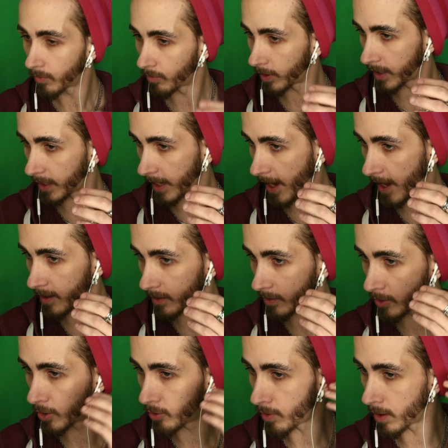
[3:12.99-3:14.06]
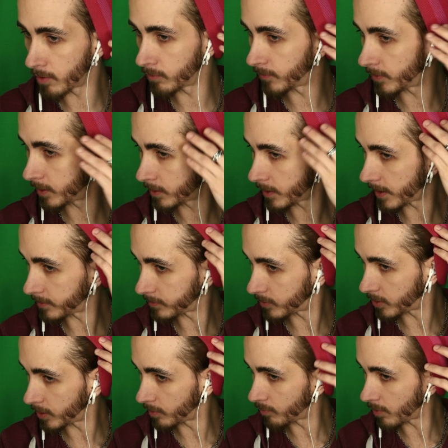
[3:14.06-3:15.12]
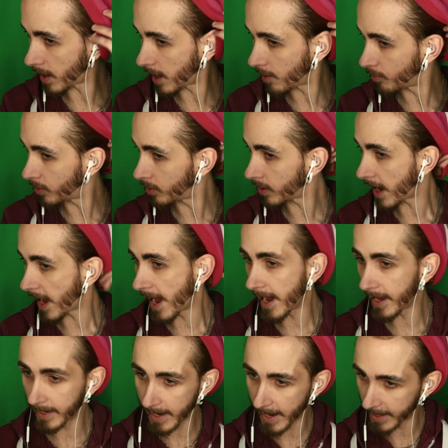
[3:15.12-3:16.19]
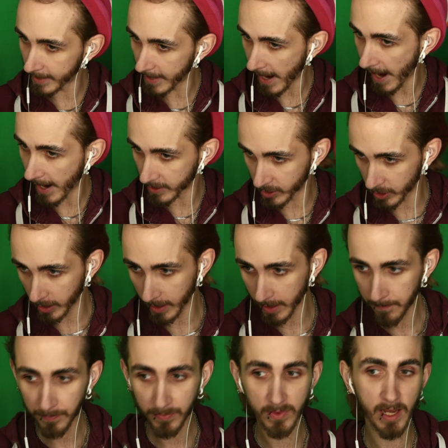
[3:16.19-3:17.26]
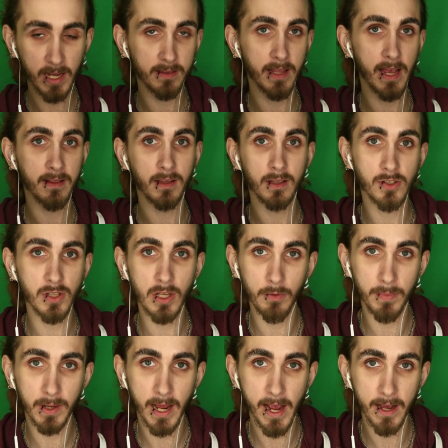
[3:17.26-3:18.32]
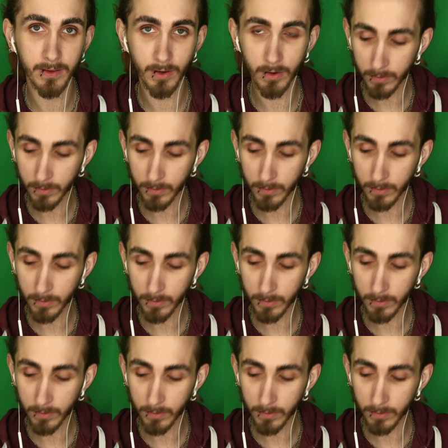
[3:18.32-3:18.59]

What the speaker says: we can go over to our hairline actually. Take that stupid hat